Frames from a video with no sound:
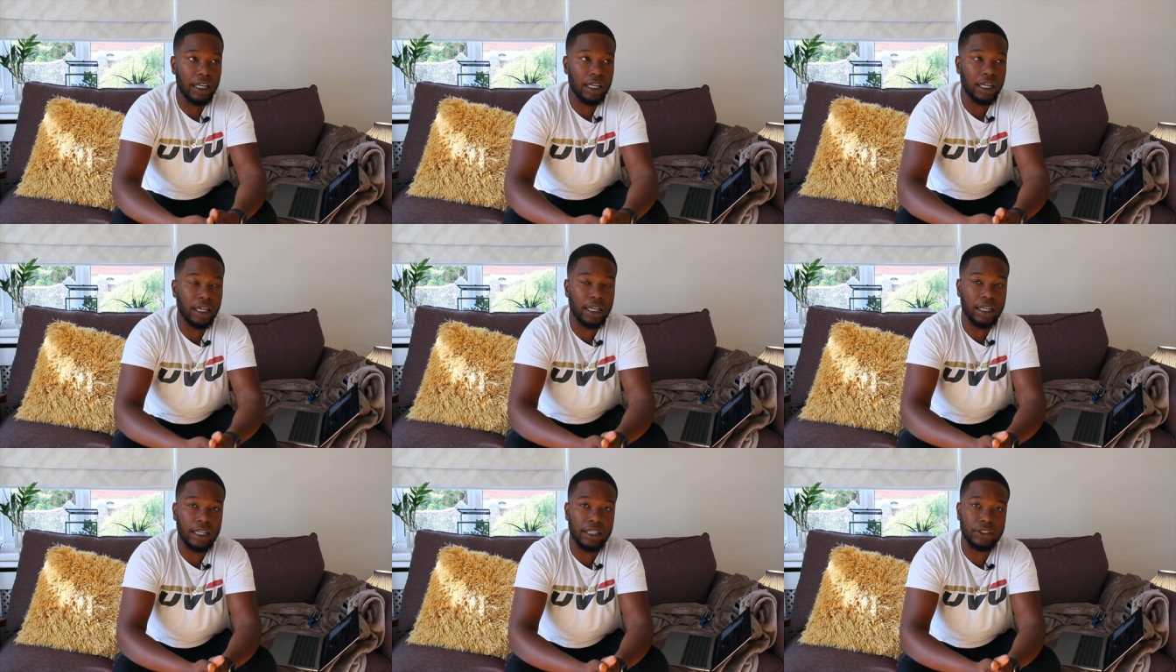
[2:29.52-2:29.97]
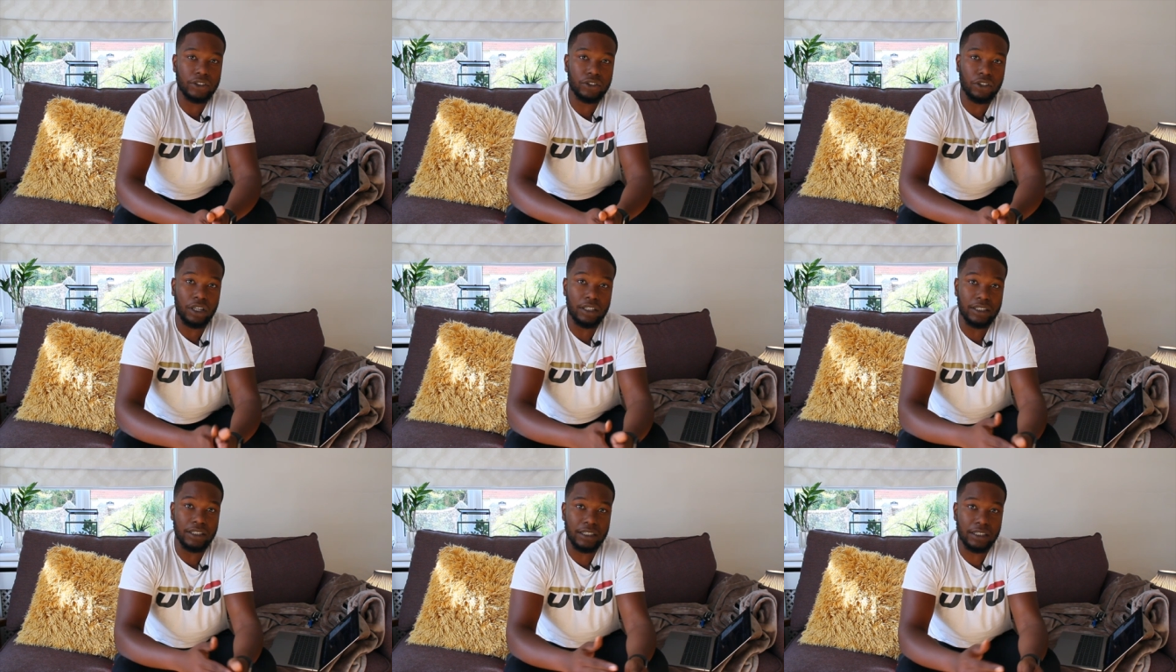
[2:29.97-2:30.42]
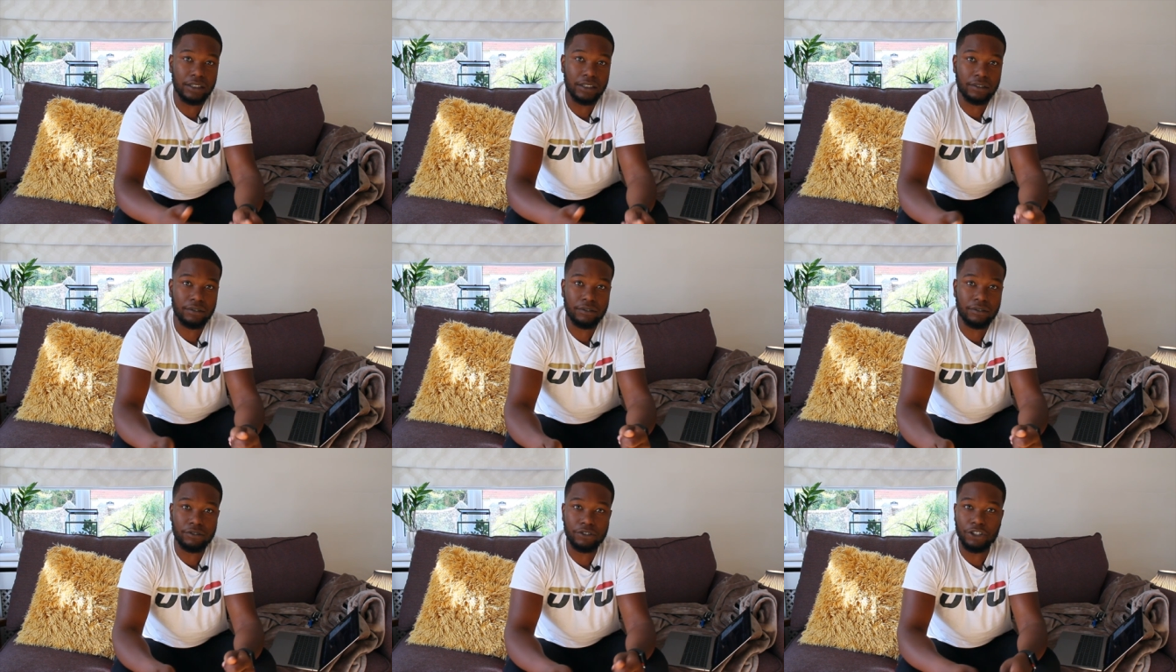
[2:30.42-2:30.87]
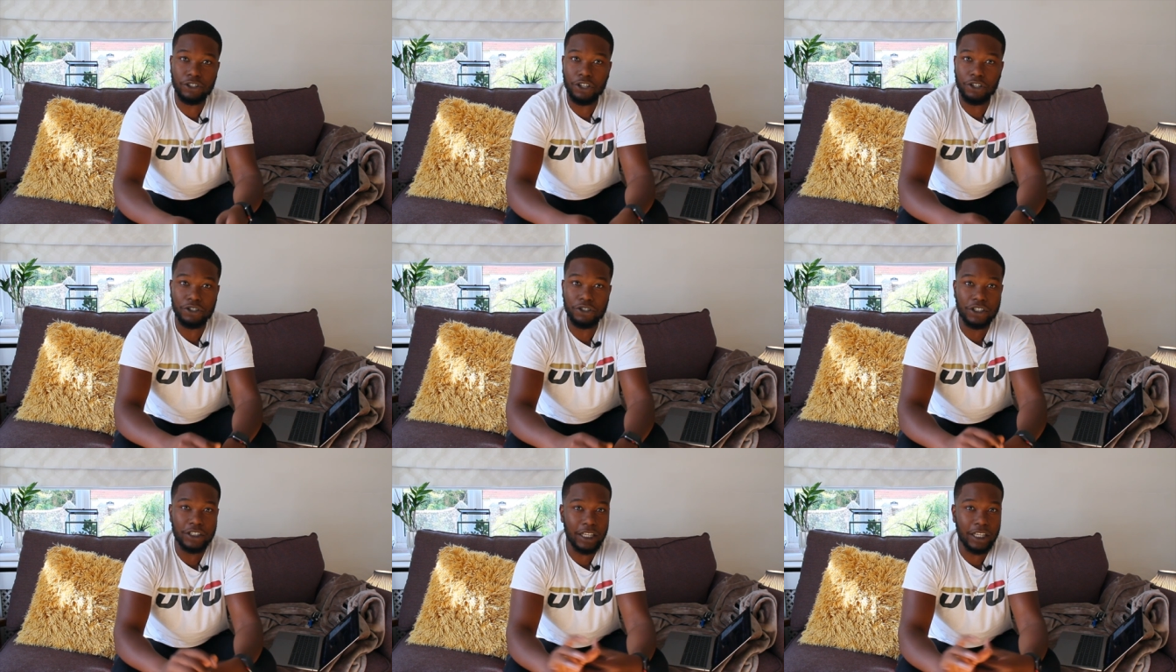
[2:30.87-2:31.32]
Uh, so I did you
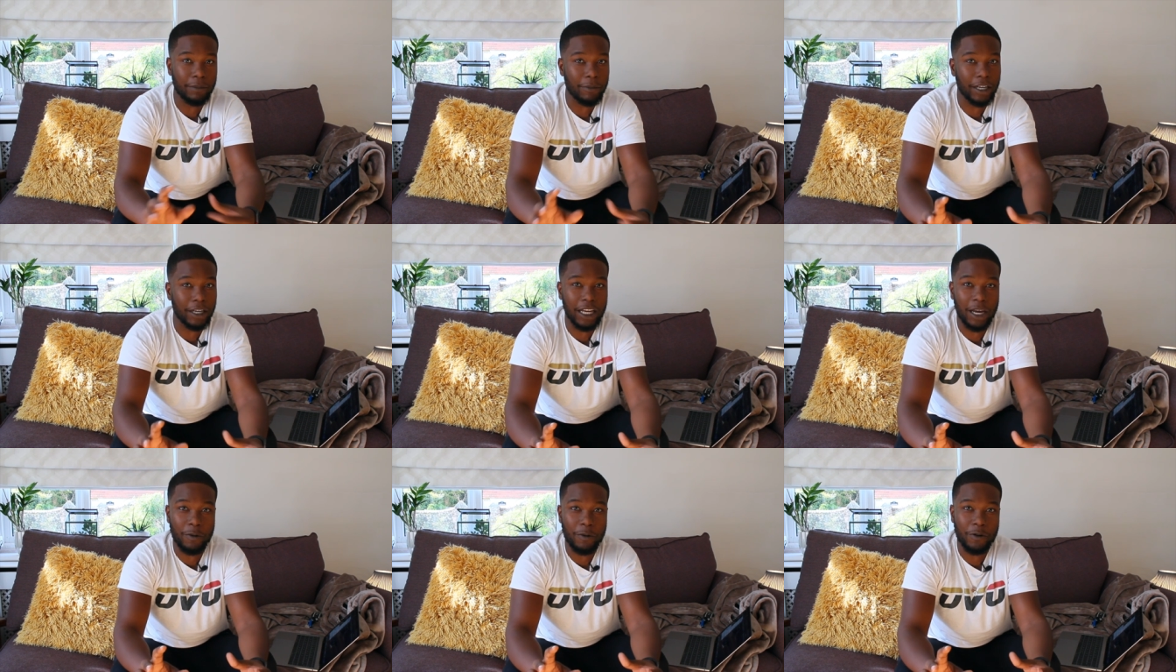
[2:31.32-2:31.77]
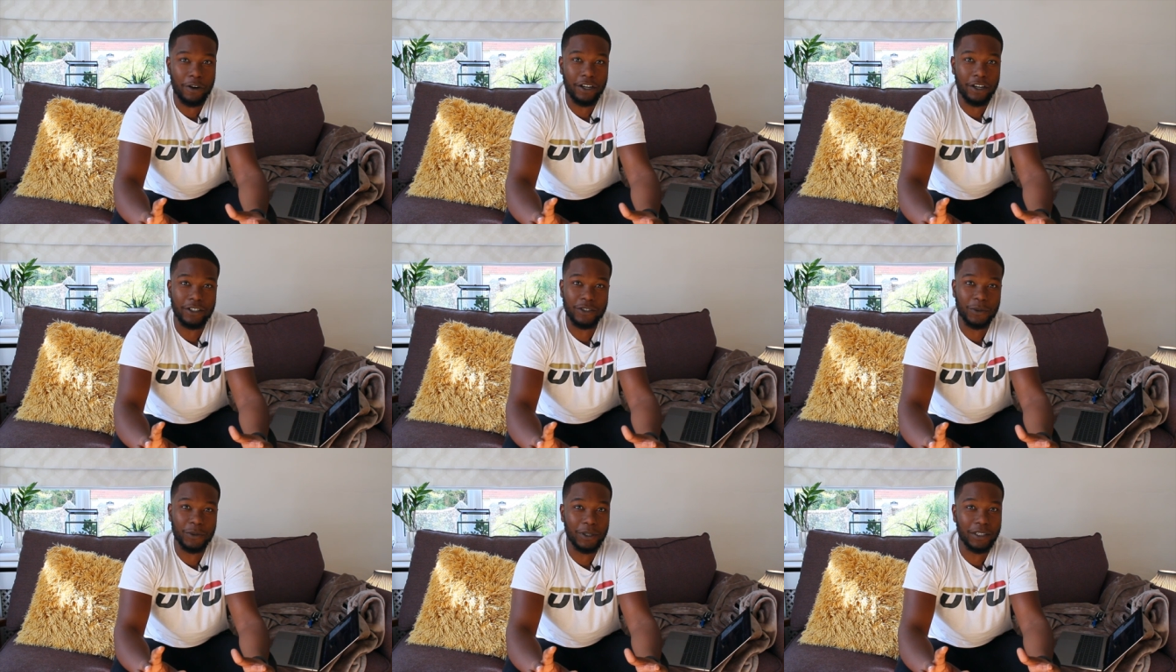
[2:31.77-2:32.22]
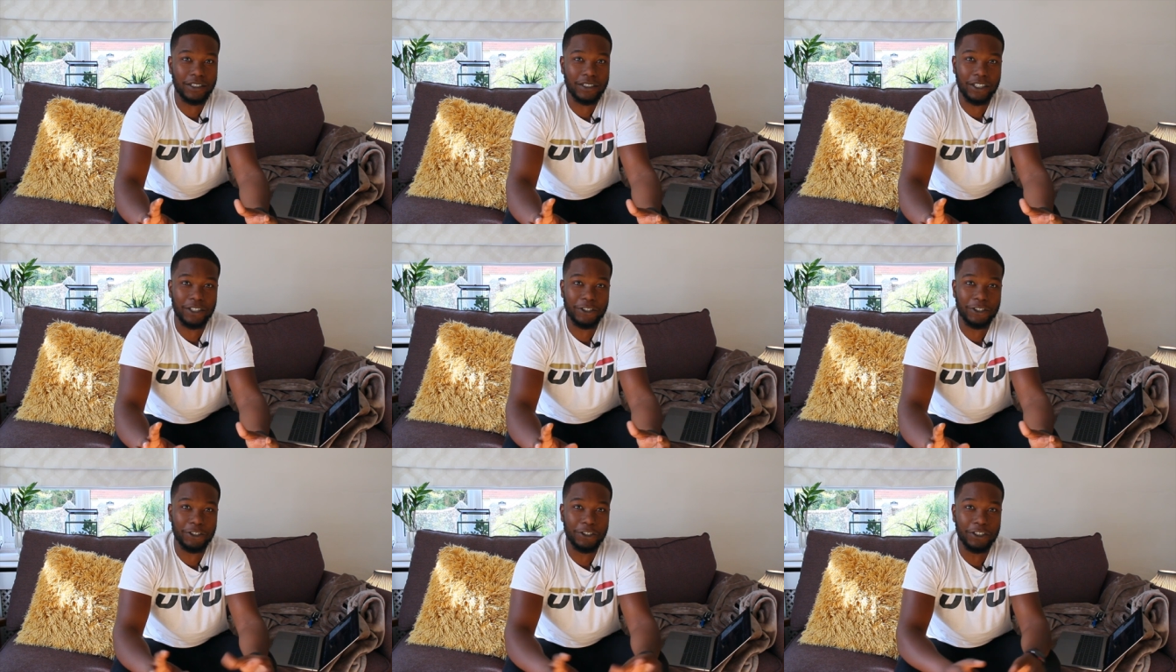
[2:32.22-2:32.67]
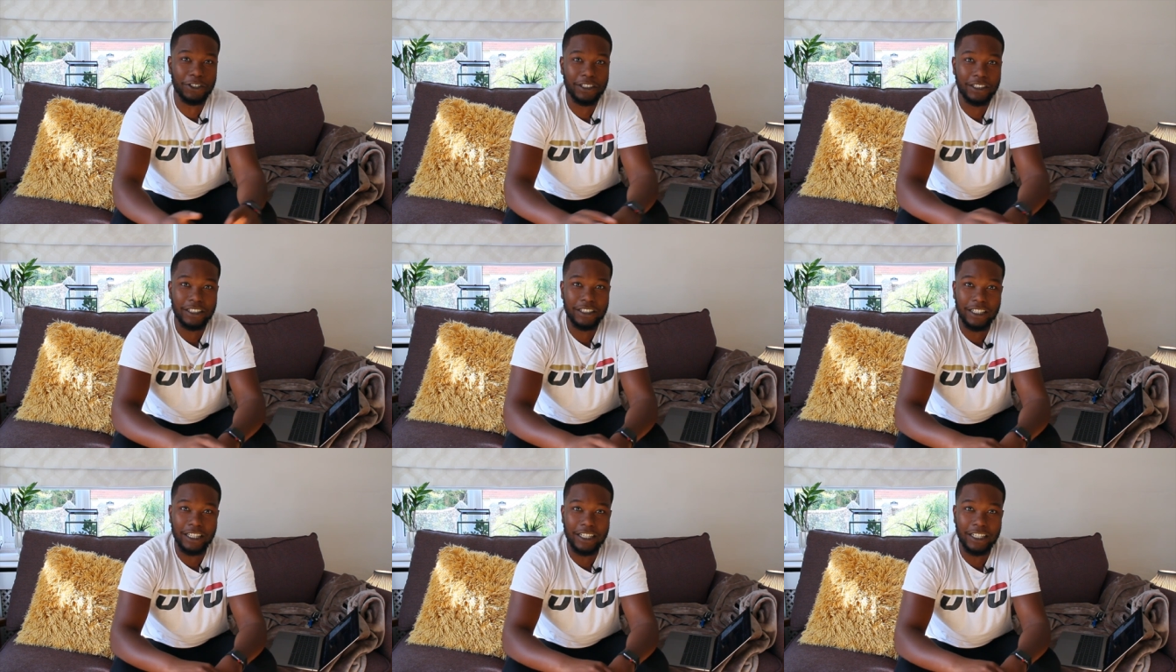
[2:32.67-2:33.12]
know, just get my camera out as quick as I could
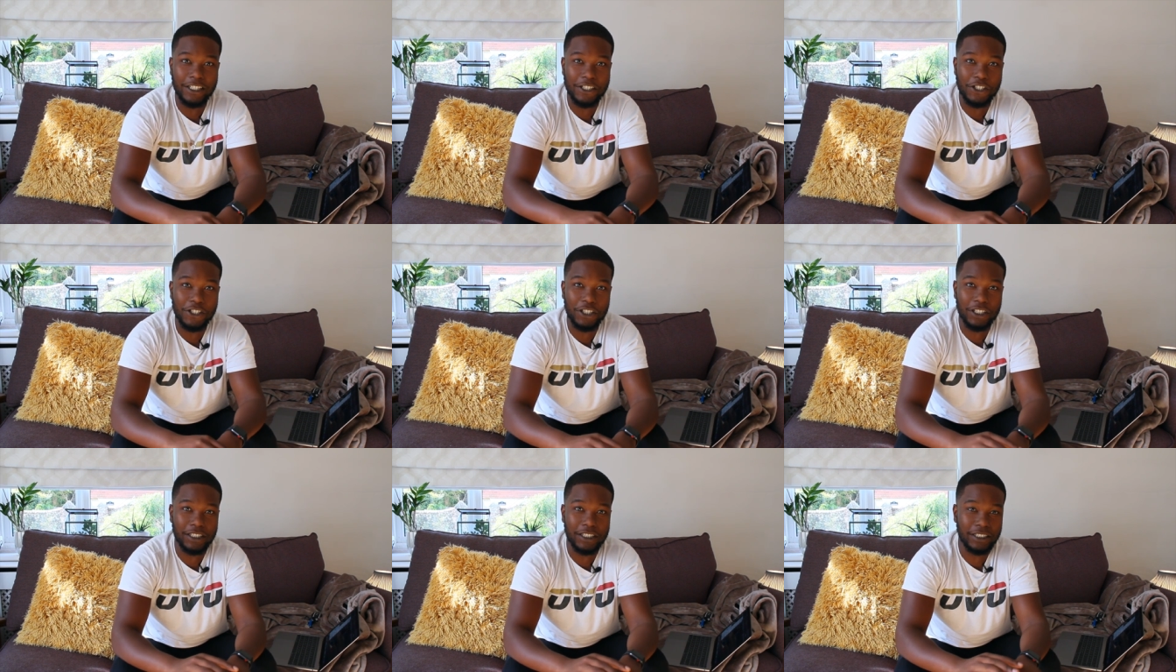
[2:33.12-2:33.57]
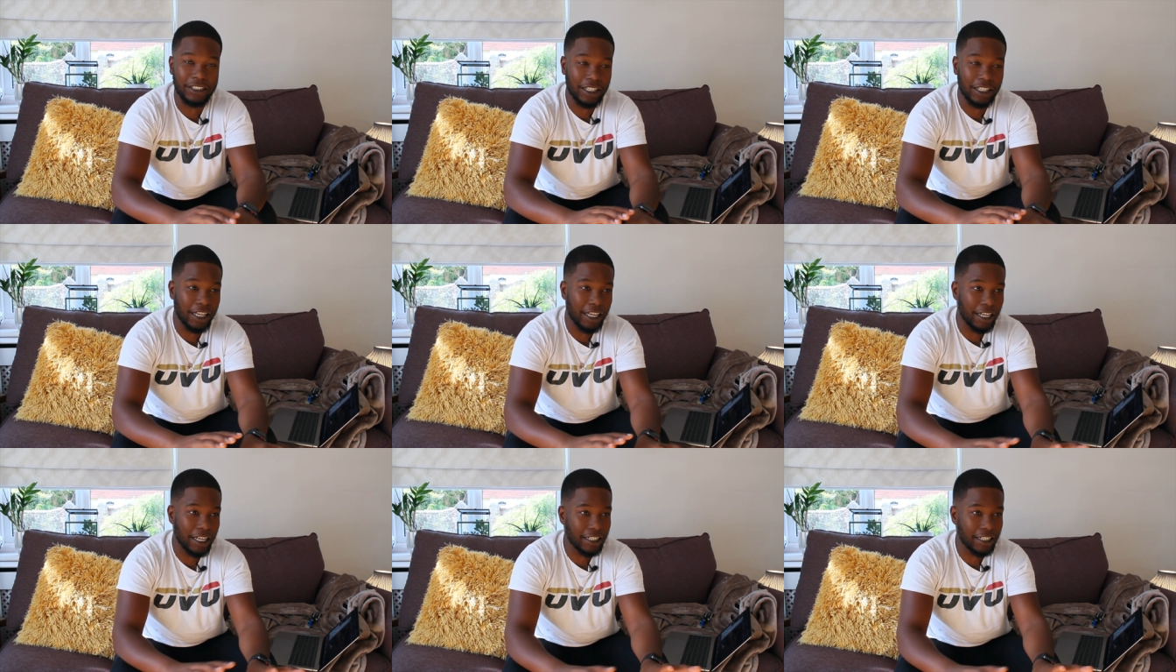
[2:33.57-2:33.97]
and just